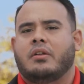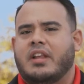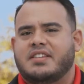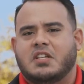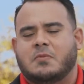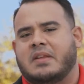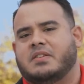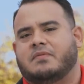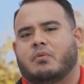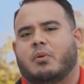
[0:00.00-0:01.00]
are less
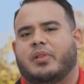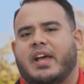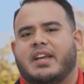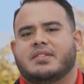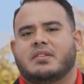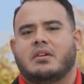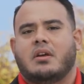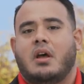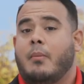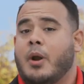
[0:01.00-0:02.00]
expensive to replace,
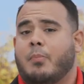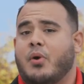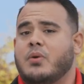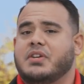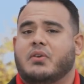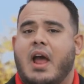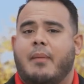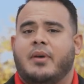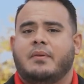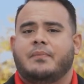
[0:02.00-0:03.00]
but are prone to
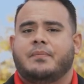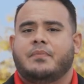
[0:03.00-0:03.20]
grabbing,